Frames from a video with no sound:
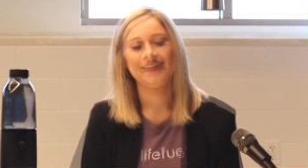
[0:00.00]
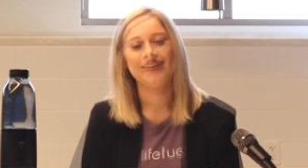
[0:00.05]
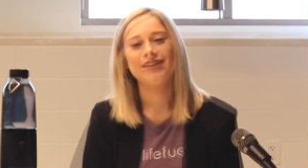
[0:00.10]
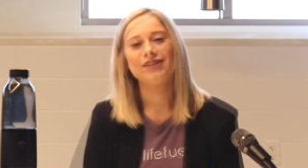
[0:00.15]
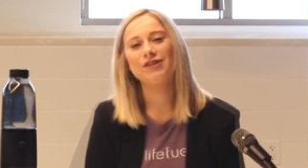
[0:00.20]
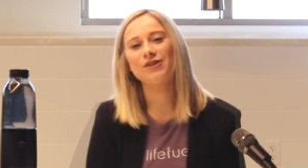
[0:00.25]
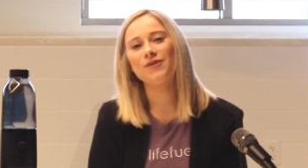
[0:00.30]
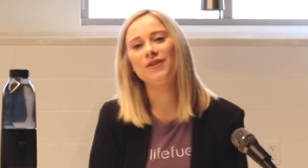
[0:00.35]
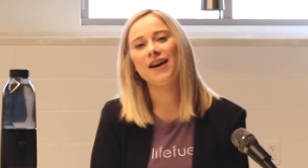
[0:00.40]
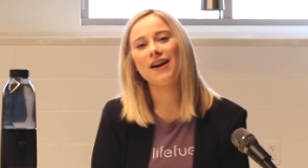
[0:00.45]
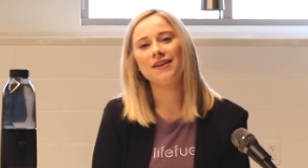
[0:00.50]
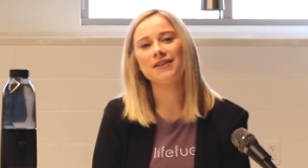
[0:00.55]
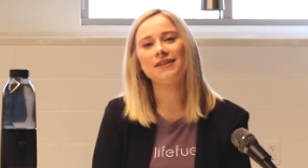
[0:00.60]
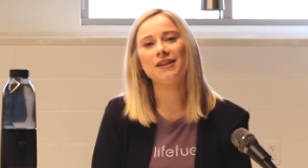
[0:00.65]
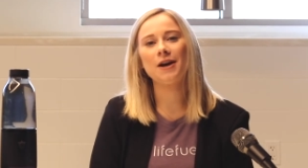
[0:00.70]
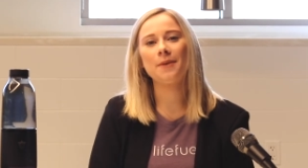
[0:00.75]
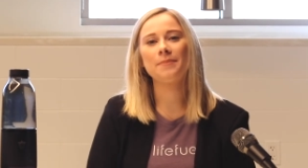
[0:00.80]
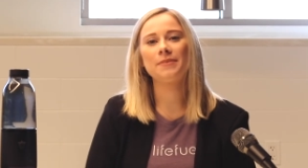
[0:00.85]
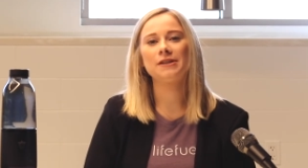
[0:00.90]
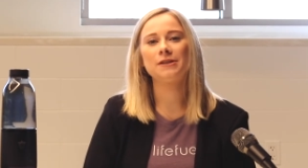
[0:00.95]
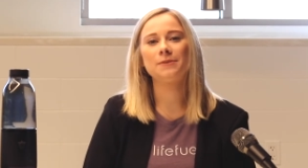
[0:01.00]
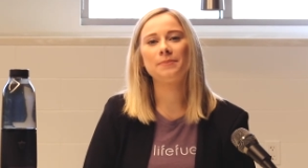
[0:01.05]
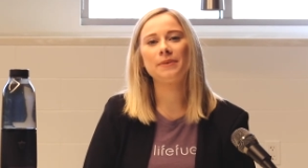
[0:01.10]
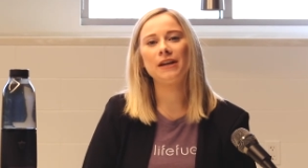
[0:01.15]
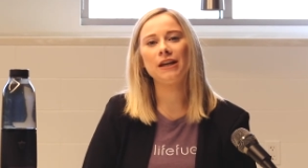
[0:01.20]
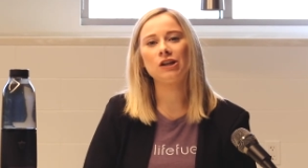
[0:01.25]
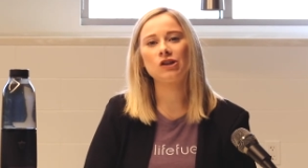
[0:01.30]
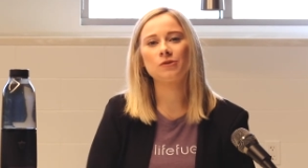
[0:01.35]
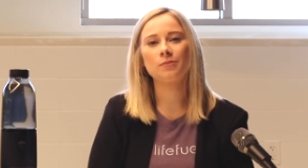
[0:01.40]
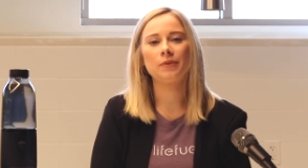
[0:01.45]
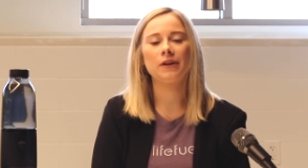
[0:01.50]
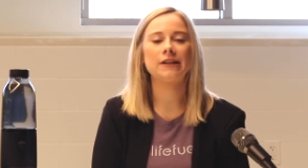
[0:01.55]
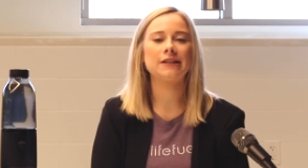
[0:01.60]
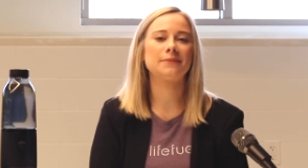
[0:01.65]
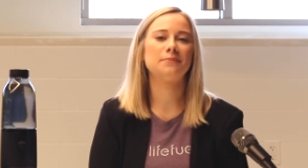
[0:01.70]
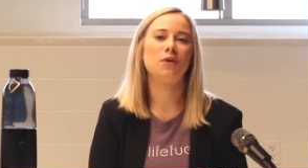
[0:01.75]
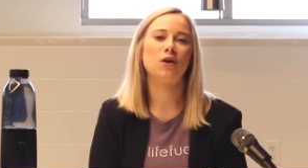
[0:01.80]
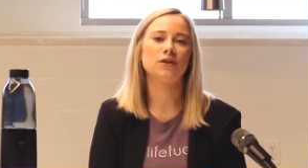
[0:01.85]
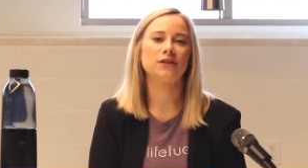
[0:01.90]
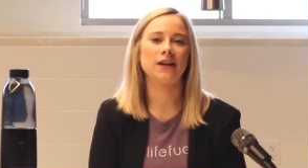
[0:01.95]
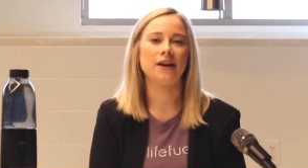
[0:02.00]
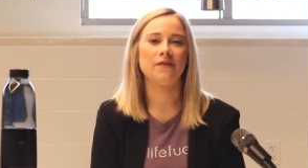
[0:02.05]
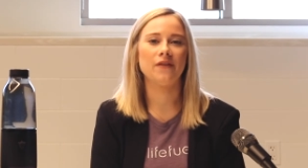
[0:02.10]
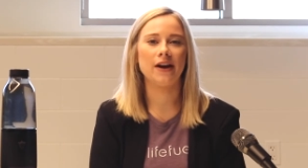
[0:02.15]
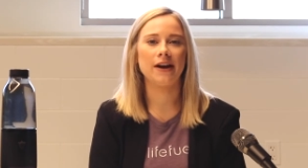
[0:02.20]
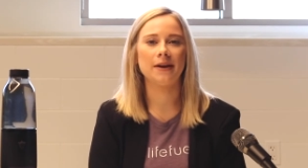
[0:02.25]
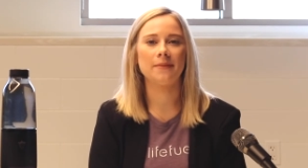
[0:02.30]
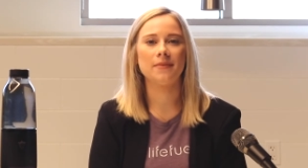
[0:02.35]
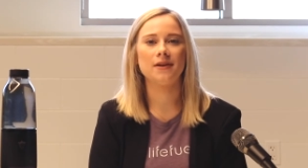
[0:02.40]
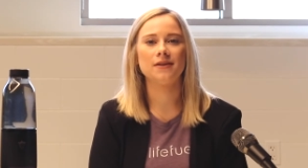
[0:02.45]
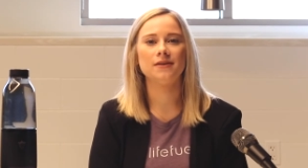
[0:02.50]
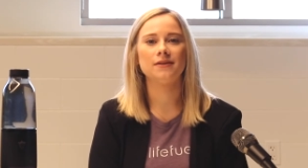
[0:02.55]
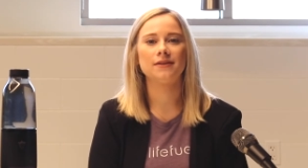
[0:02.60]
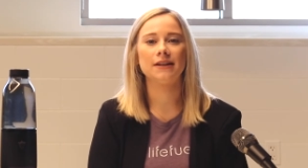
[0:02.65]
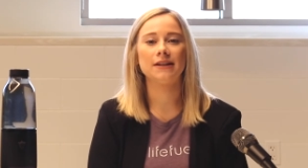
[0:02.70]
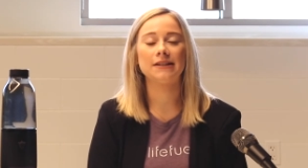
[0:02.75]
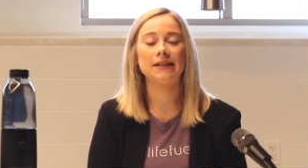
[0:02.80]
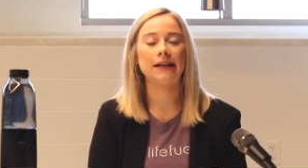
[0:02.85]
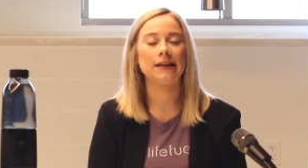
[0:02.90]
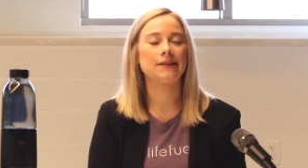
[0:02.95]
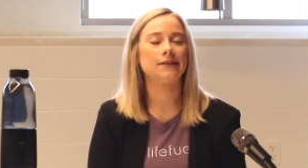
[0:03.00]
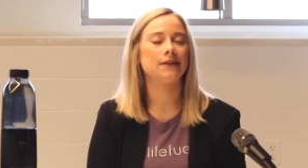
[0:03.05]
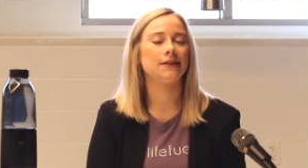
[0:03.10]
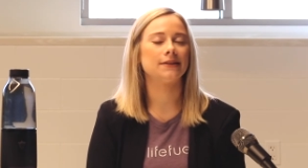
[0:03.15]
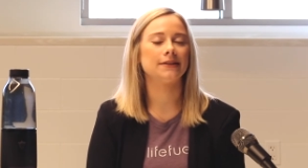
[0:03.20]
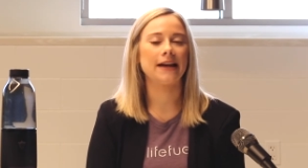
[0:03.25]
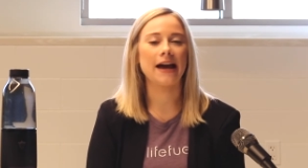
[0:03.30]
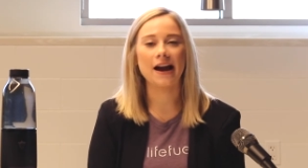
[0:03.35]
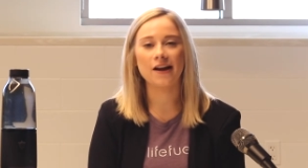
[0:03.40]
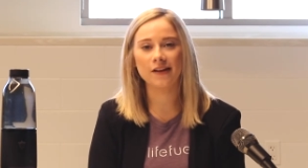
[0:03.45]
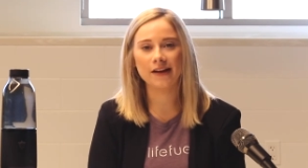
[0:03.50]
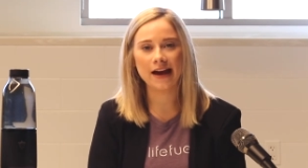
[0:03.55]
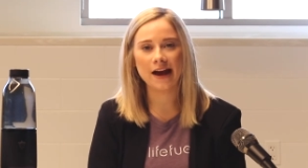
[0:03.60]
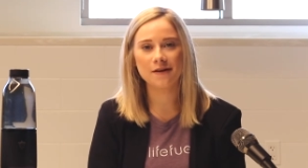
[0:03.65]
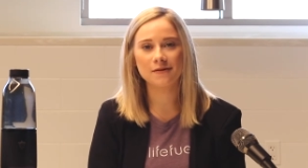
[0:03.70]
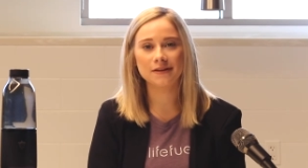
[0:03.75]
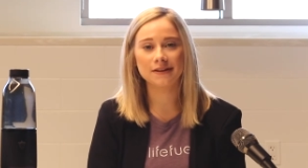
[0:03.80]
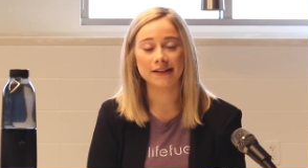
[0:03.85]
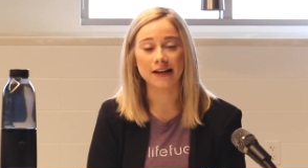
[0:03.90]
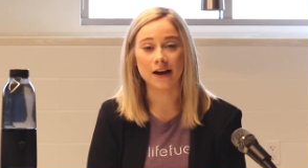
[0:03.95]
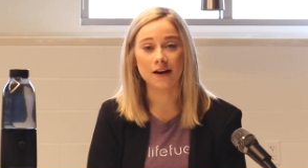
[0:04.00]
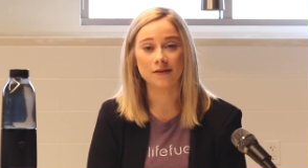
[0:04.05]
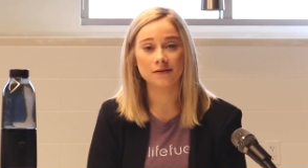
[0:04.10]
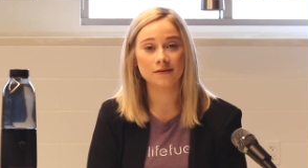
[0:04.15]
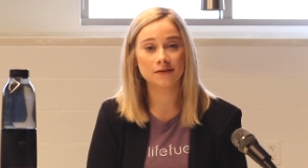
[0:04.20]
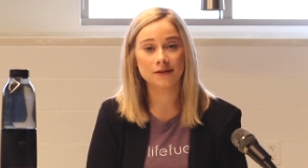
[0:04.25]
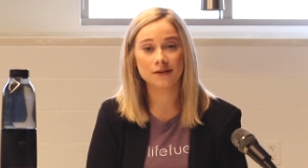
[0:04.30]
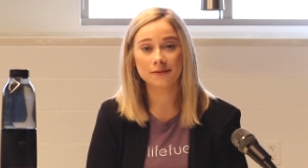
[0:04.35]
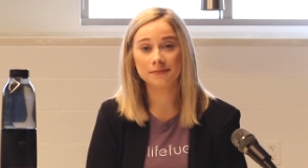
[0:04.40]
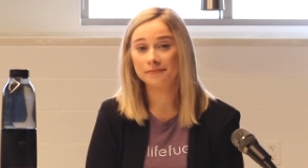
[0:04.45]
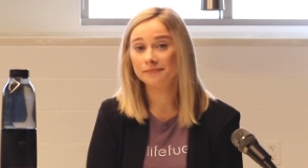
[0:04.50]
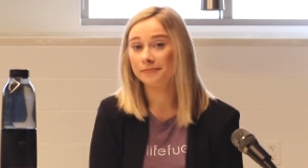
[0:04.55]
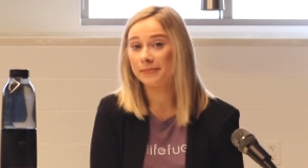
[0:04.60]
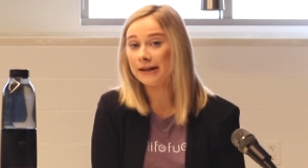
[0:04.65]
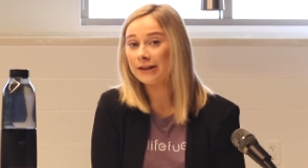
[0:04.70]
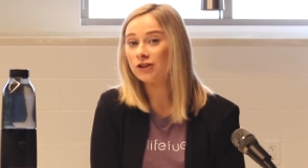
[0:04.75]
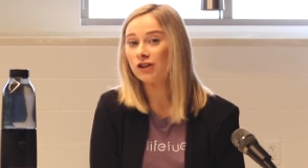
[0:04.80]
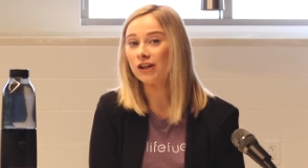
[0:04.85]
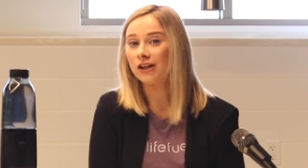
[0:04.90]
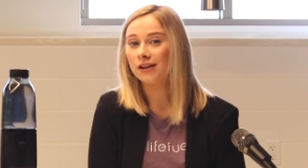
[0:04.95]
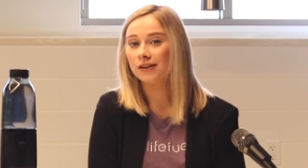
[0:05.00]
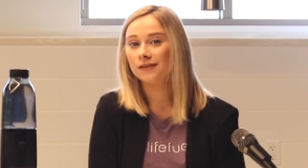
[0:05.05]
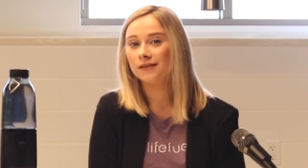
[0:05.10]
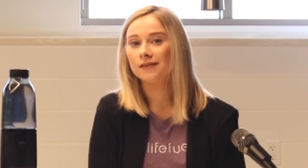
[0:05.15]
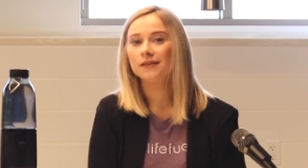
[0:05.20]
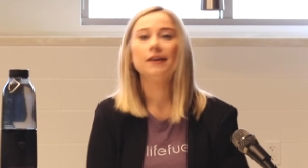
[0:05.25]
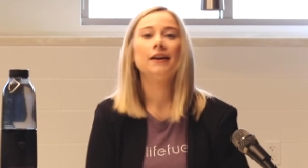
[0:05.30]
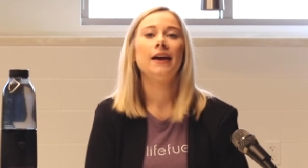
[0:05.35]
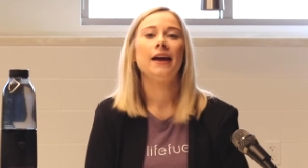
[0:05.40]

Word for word: So next up is peach plus multivitamins. It tastes exactly how it sounds, peachy.